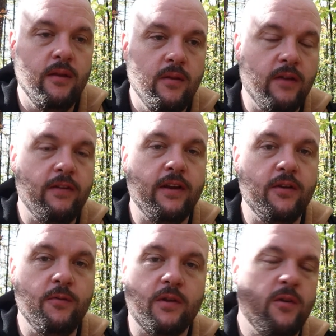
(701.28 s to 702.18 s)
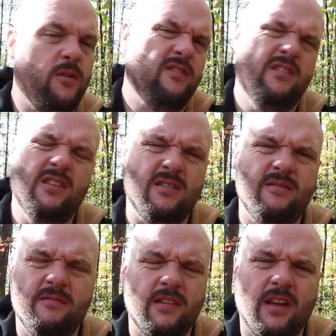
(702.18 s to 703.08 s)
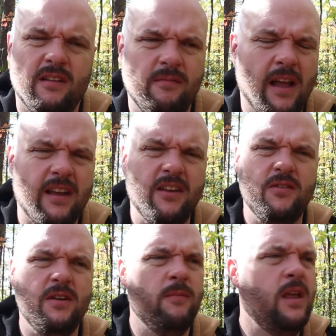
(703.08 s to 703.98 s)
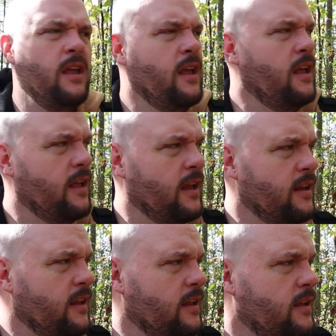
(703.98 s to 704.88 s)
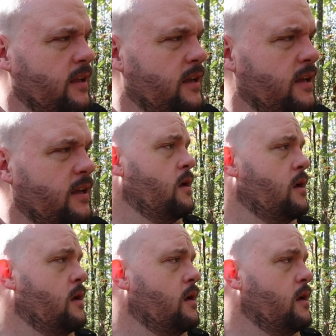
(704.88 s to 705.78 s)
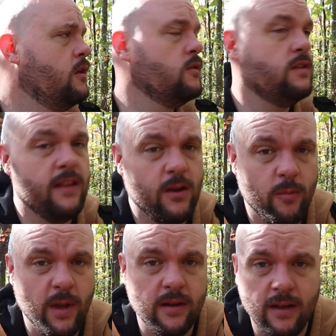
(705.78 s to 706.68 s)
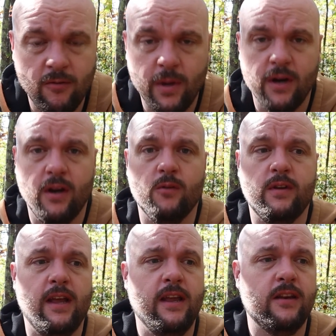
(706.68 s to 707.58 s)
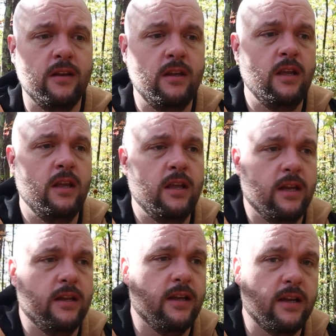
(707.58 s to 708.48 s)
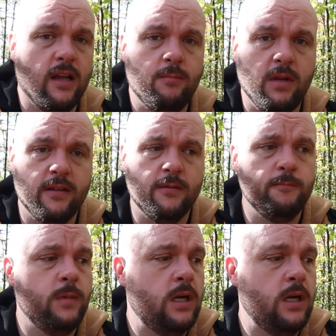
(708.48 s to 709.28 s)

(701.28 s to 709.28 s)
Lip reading: Whatever you do with coolers on a hiking trip. And looks like they were about to have a merry old day, and God bless them.